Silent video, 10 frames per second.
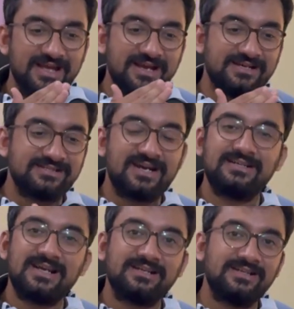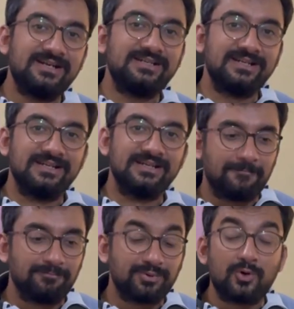a site like LinkedIn
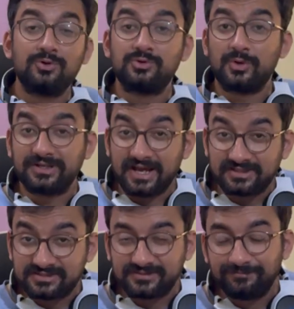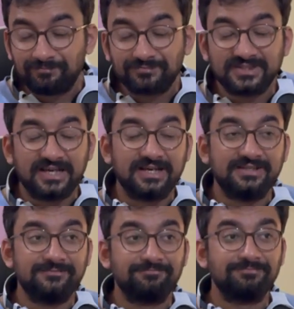is prone to attacks,
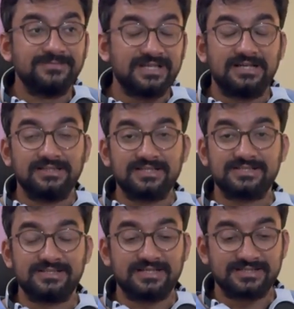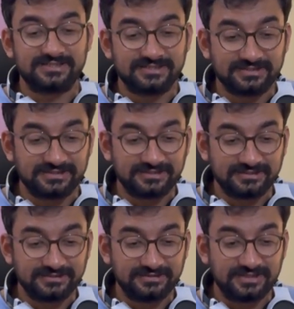and yeah, that is that is
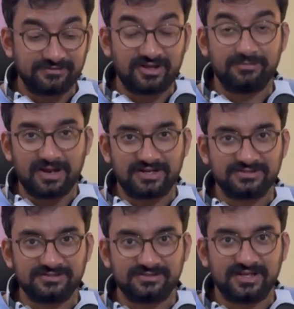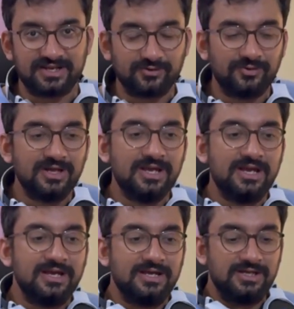uh, a very bad scenario.
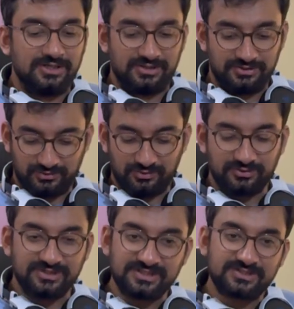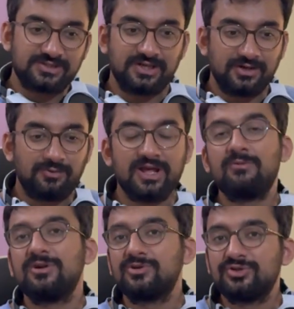So this is what I
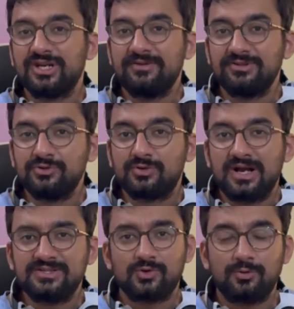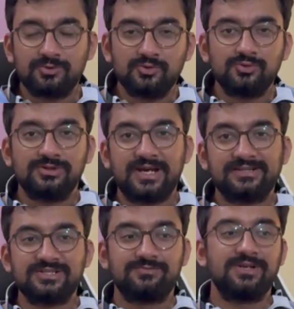wanted to share with you guys. Hope you like
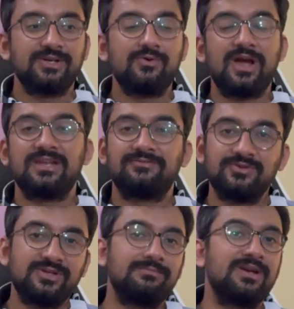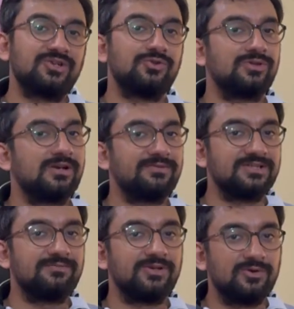this video, and if you did, make sure to give this
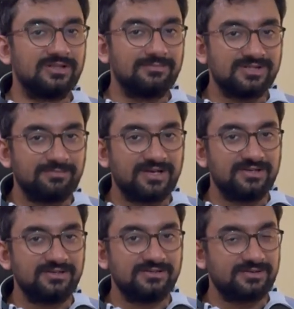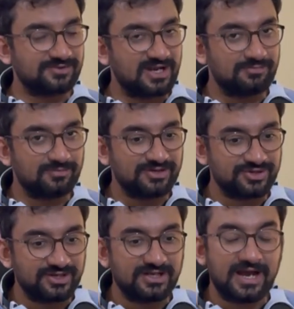video a thumbs up and subscribe to my
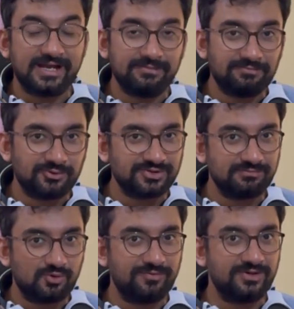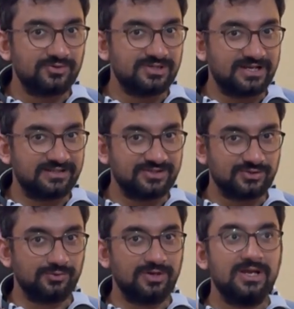channel. I'll be posting more videos like this
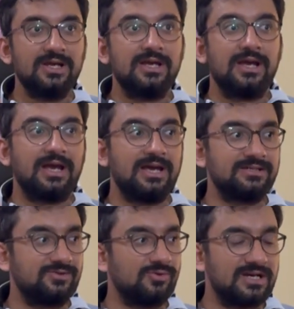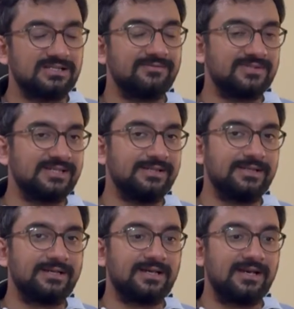soon as you guys have seen
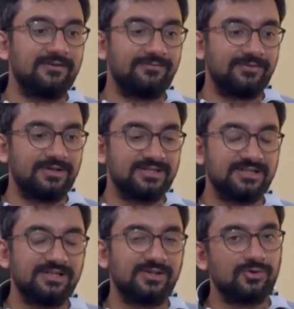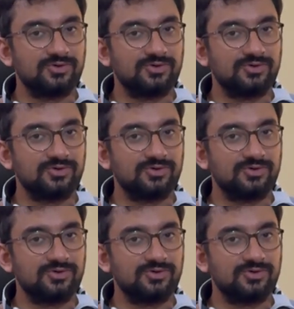that i have uh, recently crossed